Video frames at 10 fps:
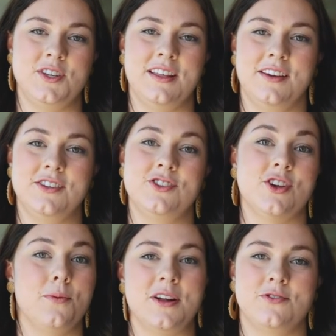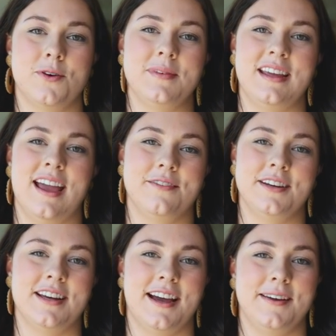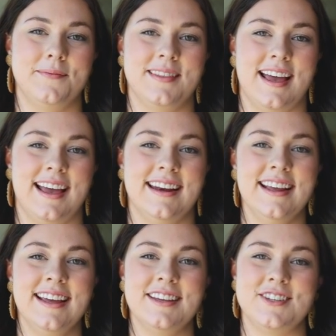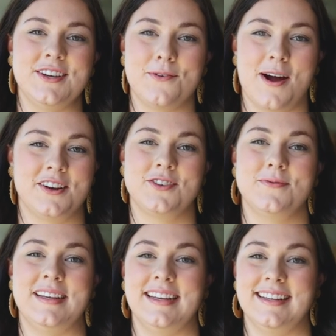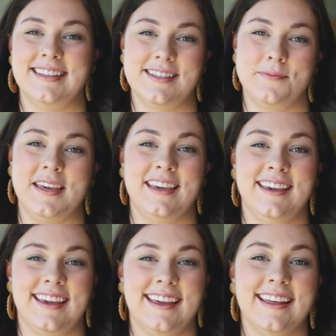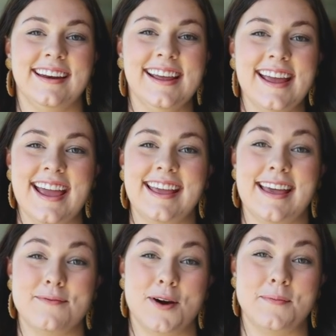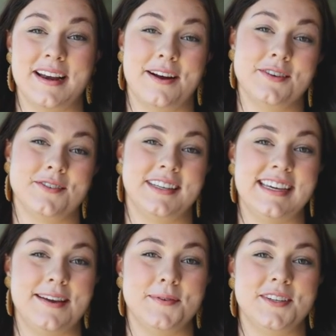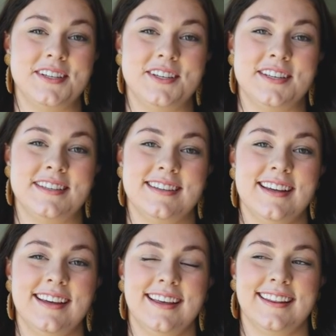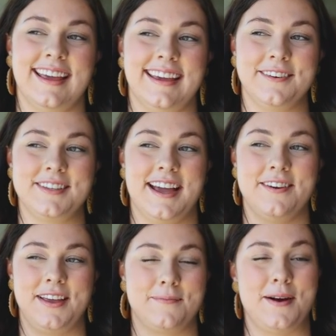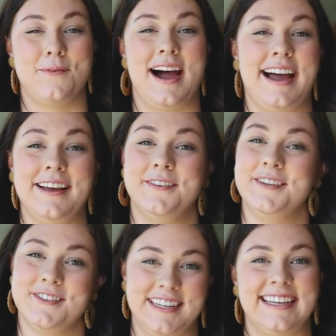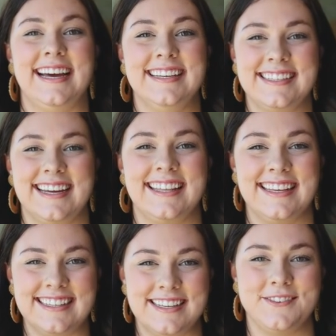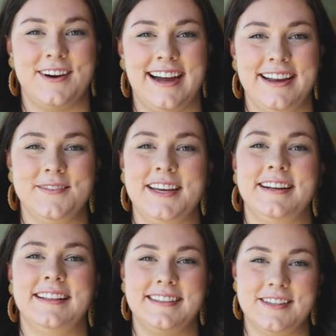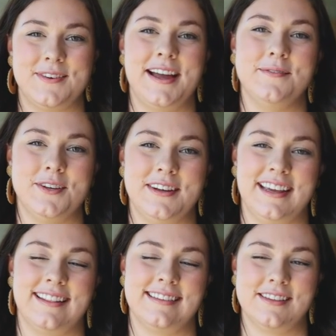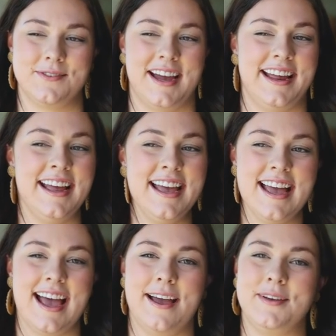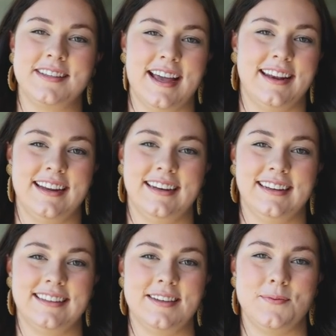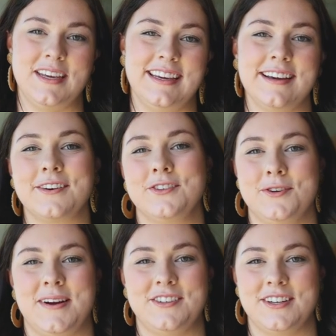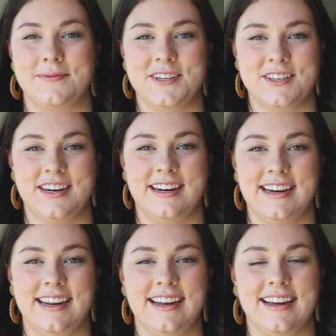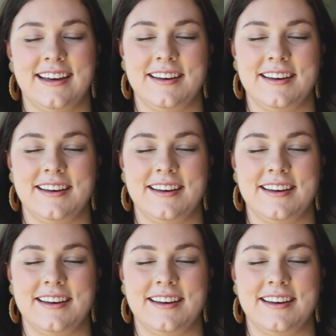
she had learned so much from me every time that she had watched me speak. And in that moment, I was really able to just, like, it was kind of like my why was realized. Like, this is why I'm here, this is why I'm doing it, this is why I'm excited to be a Culture Project missionary,